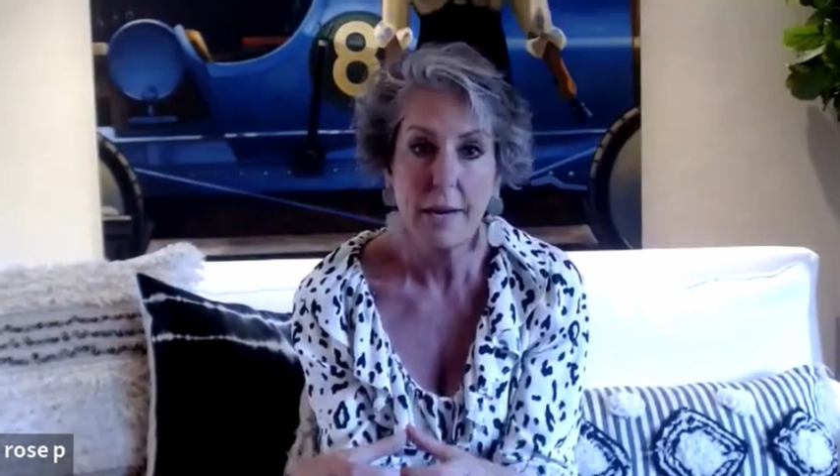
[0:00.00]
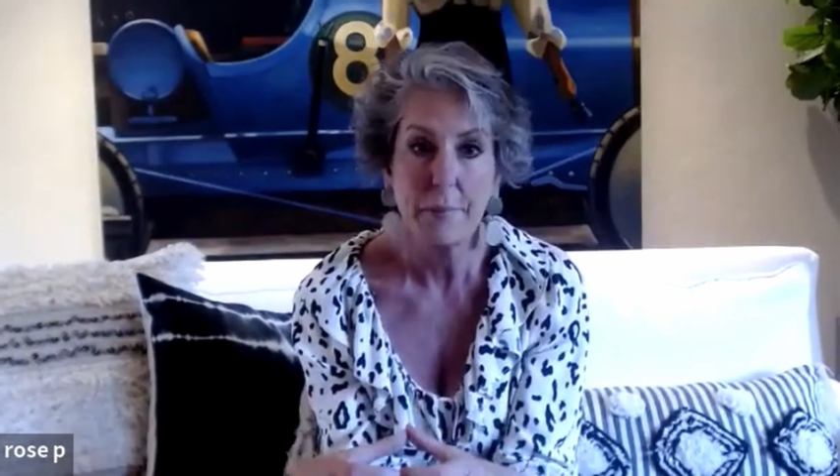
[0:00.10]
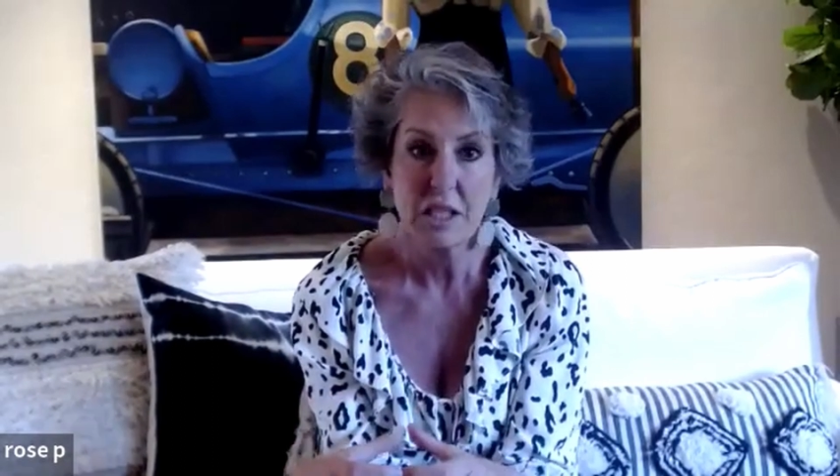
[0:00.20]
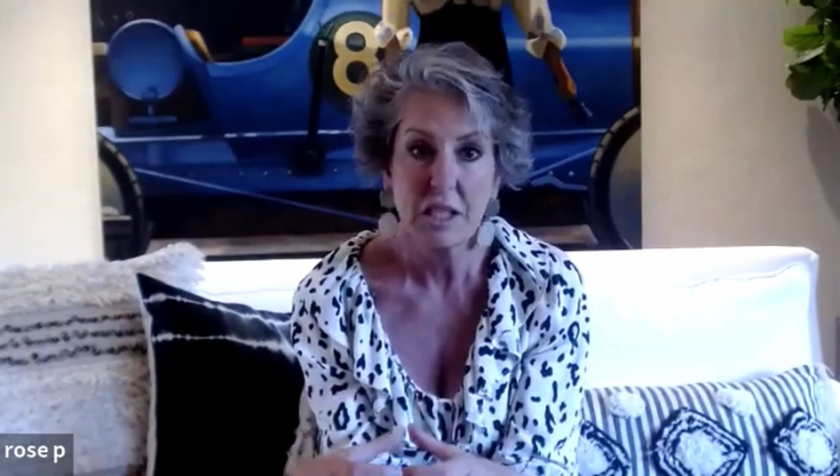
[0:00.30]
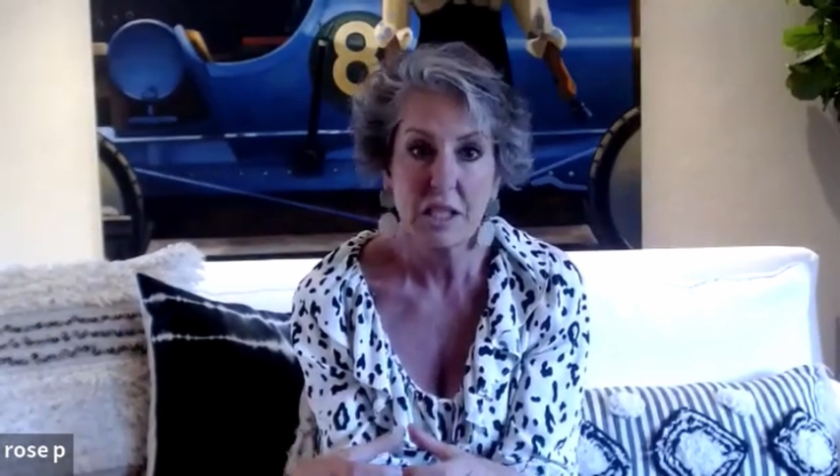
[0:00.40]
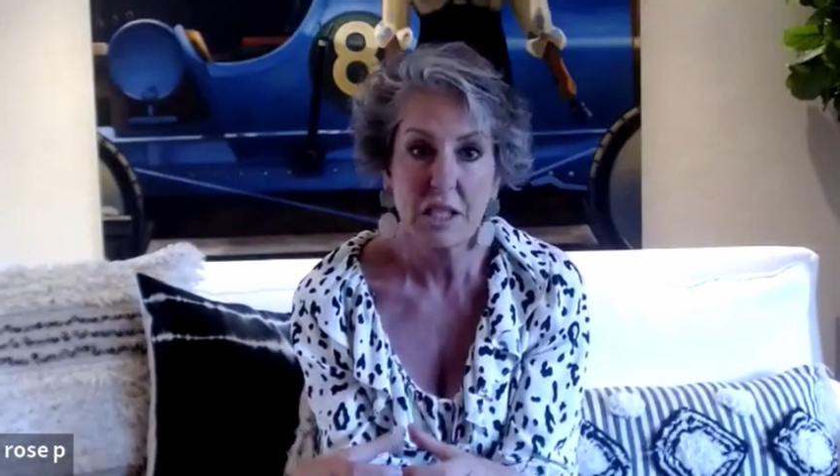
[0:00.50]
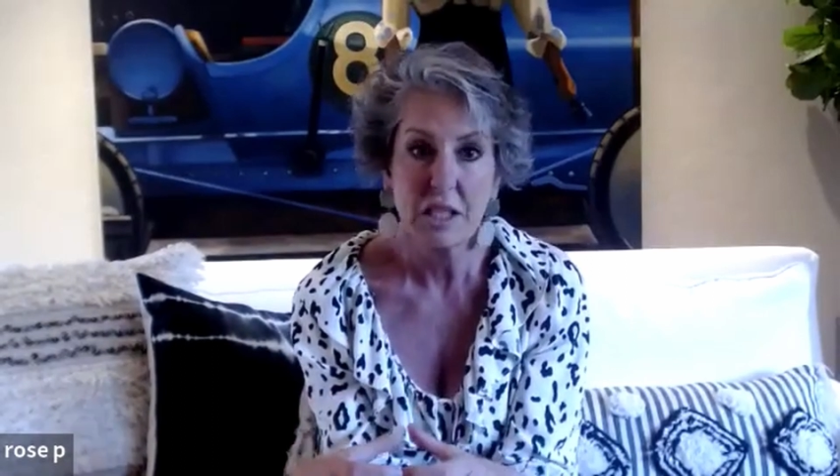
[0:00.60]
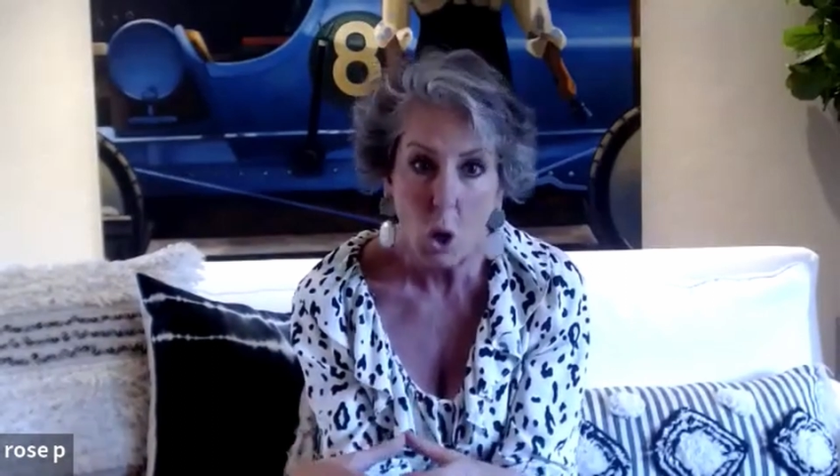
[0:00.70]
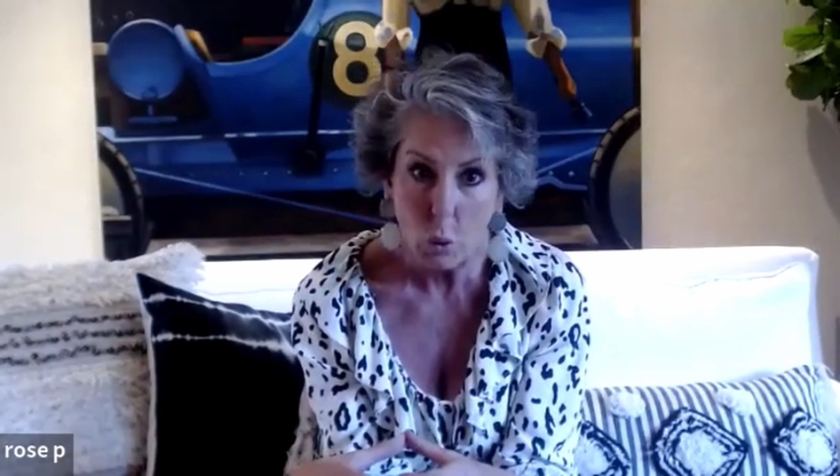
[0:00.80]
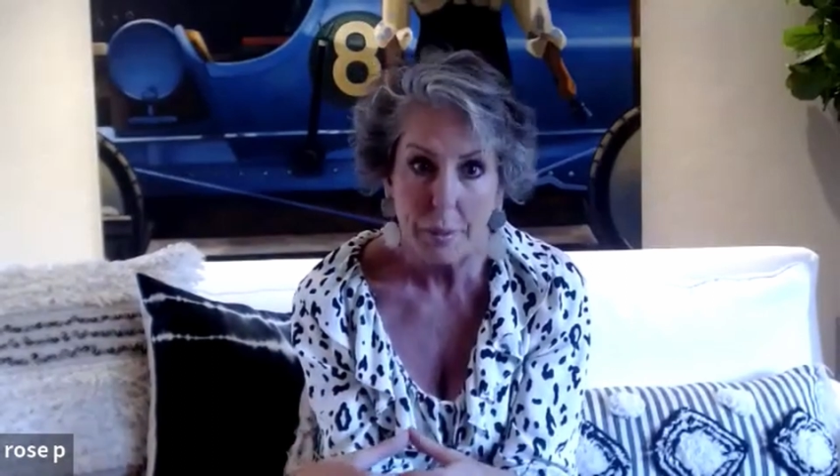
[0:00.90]
an empty
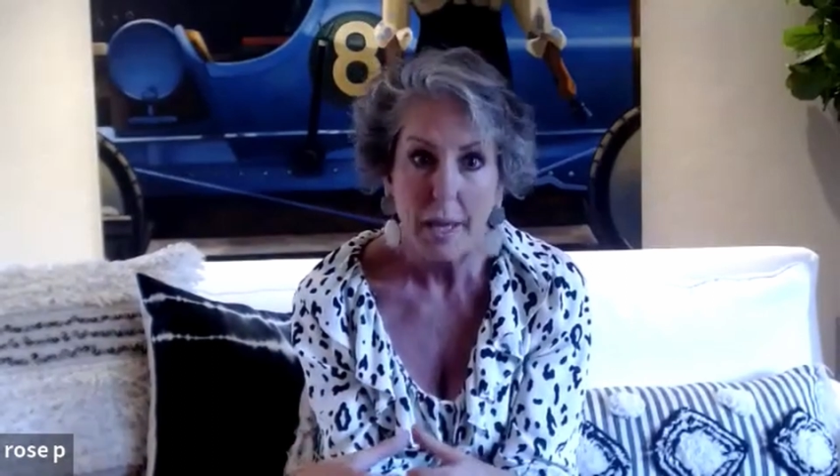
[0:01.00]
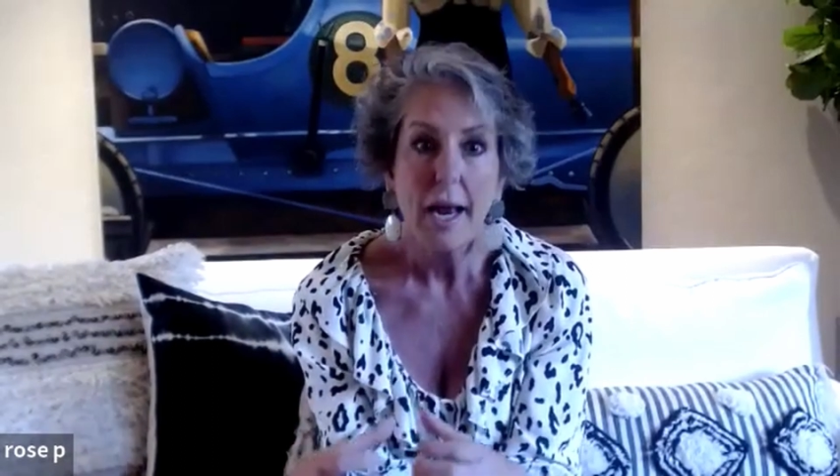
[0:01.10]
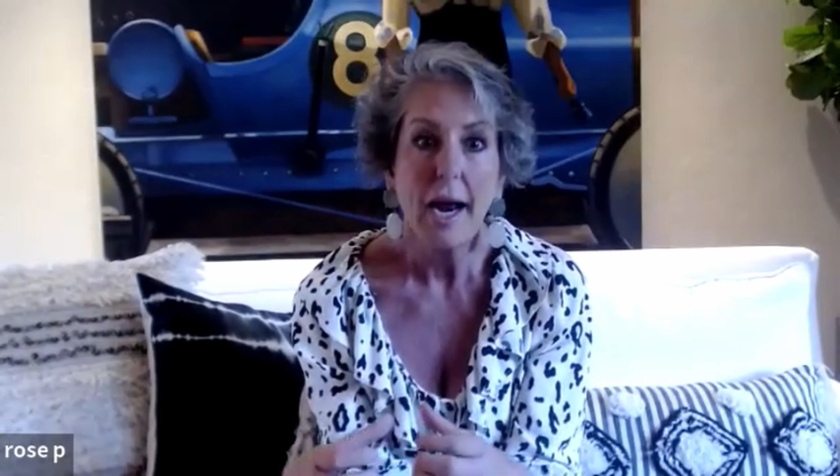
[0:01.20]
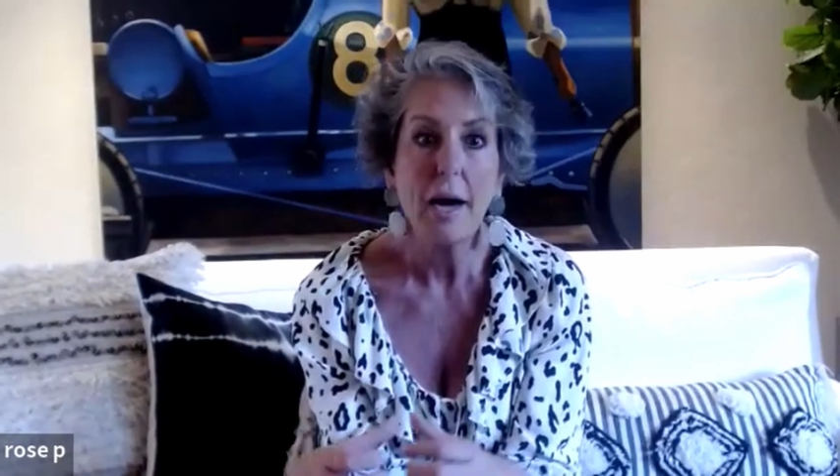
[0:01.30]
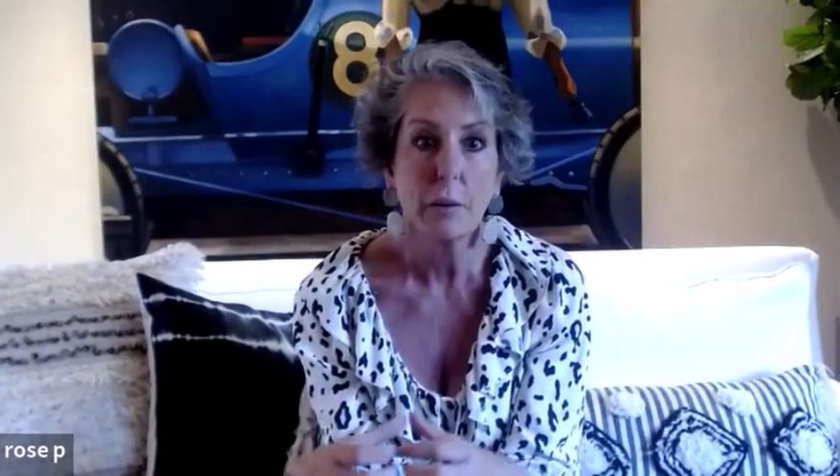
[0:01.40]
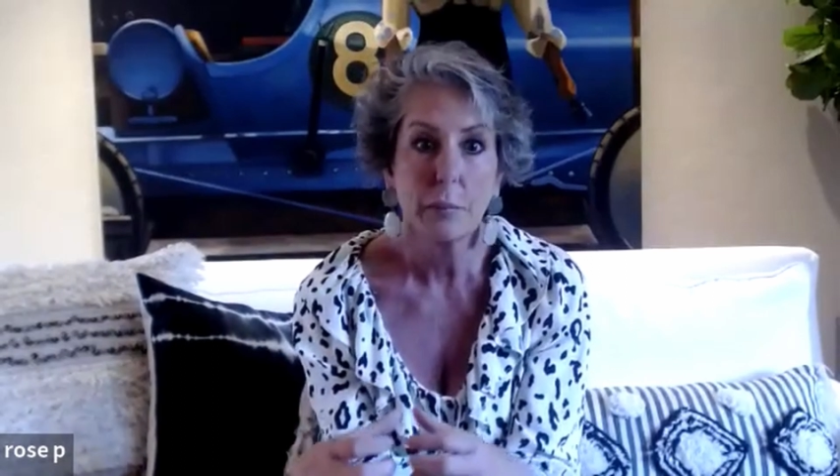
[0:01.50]
home